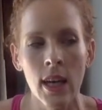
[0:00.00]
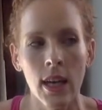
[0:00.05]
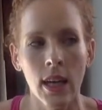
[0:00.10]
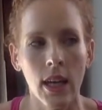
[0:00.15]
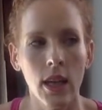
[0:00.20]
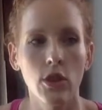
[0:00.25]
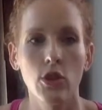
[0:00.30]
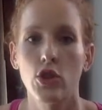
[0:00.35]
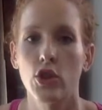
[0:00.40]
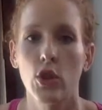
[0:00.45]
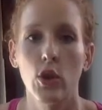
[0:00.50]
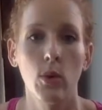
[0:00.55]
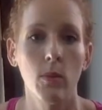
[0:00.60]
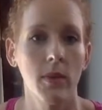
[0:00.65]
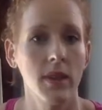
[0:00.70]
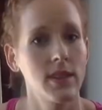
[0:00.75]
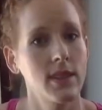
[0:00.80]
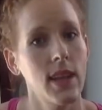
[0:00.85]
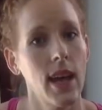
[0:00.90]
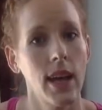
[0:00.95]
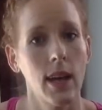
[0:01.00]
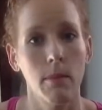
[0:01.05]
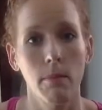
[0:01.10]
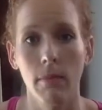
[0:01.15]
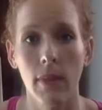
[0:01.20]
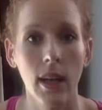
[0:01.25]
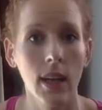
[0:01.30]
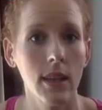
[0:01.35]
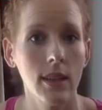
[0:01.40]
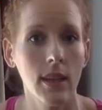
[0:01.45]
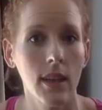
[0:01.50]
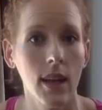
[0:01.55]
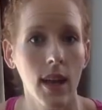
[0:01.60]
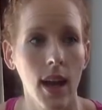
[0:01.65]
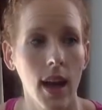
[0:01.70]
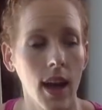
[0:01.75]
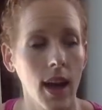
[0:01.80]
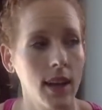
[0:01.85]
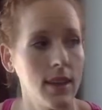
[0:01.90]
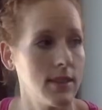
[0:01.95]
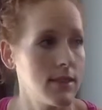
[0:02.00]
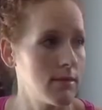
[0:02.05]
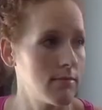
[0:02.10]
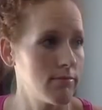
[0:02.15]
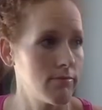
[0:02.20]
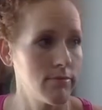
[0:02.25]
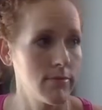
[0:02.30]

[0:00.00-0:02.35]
consume is like meat and,